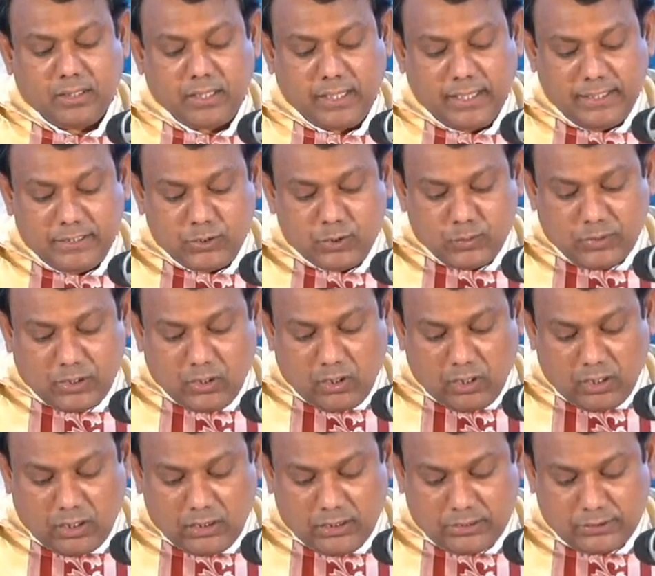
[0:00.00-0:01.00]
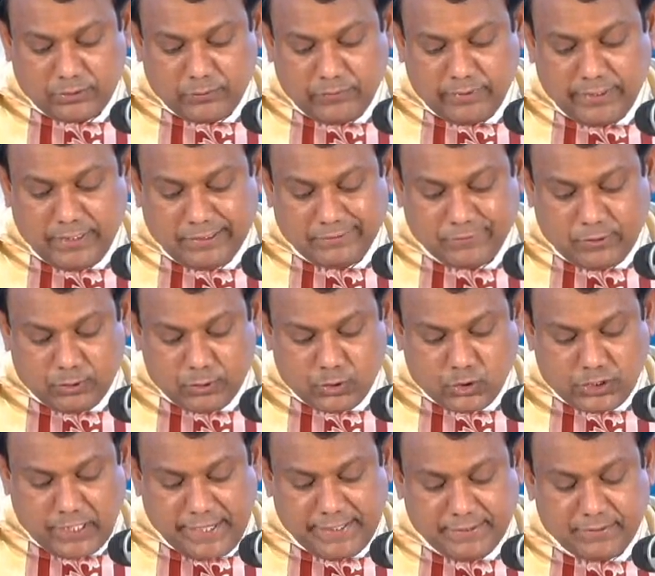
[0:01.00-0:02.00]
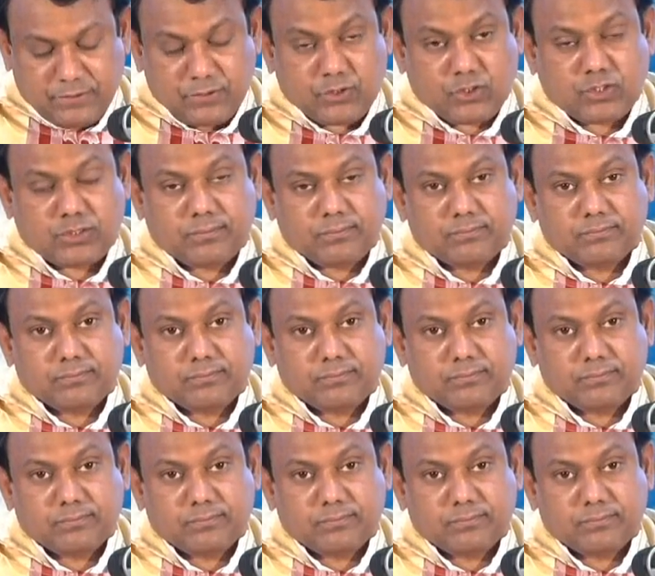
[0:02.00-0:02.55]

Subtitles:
Hence we call her Queen of all saints.